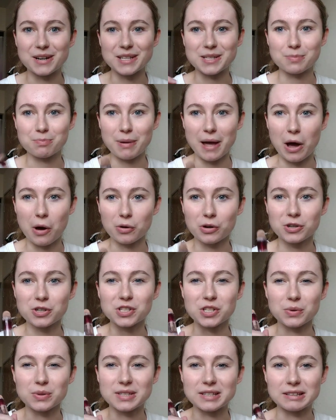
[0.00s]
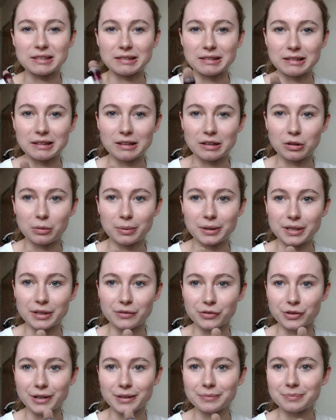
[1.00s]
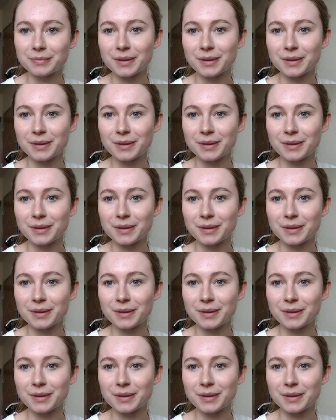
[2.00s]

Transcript: but it's powder, so it's a little bit different.